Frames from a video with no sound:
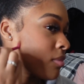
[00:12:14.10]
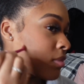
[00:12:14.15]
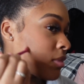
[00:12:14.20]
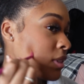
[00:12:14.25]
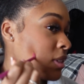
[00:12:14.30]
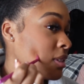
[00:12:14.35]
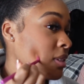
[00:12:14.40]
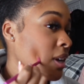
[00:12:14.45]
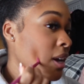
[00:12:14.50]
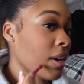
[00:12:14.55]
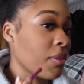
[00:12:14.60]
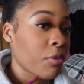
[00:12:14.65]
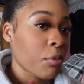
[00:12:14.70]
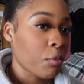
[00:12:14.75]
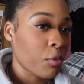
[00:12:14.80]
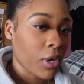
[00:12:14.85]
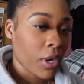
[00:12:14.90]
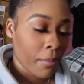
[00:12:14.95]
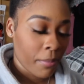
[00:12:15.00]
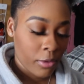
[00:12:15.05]
It's not
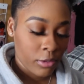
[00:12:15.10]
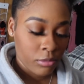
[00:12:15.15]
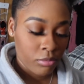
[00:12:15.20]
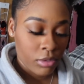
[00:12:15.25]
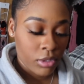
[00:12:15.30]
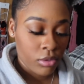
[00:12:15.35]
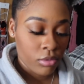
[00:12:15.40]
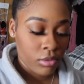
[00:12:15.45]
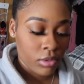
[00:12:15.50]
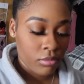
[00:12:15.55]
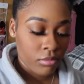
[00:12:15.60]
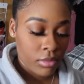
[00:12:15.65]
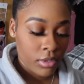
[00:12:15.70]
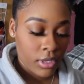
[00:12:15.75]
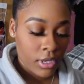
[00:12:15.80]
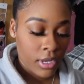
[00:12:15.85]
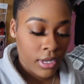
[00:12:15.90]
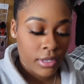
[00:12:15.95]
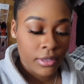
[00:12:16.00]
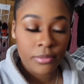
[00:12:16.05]
even what I'm supposed to be using,
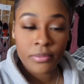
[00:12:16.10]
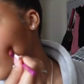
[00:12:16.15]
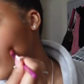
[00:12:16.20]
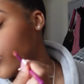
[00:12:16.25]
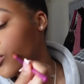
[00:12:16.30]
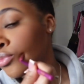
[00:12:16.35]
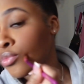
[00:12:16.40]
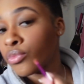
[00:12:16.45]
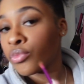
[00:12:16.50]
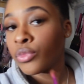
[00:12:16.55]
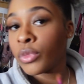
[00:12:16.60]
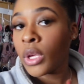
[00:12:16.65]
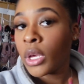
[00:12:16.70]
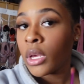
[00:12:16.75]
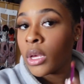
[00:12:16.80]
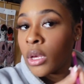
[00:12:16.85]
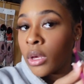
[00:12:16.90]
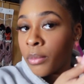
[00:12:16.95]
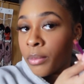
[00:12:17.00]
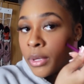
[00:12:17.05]
but hey.
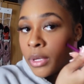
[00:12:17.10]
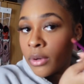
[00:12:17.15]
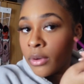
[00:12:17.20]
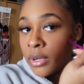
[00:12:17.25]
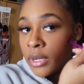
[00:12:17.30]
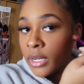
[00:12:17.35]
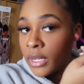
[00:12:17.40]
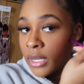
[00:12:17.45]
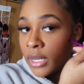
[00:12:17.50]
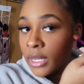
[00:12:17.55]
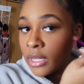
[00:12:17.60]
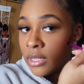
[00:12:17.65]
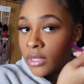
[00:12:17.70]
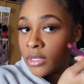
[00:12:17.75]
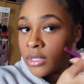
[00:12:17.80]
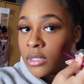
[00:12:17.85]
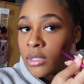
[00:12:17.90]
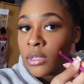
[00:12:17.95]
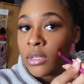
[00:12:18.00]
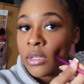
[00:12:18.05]
Period. I
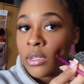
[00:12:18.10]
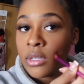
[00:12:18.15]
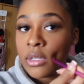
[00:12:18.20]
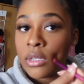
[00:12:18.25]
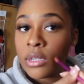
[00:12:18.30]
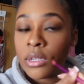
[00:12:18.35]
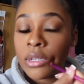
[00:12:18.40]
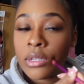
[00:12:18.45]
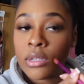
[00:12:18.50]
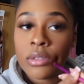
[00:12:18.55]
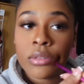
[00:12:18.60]
look good.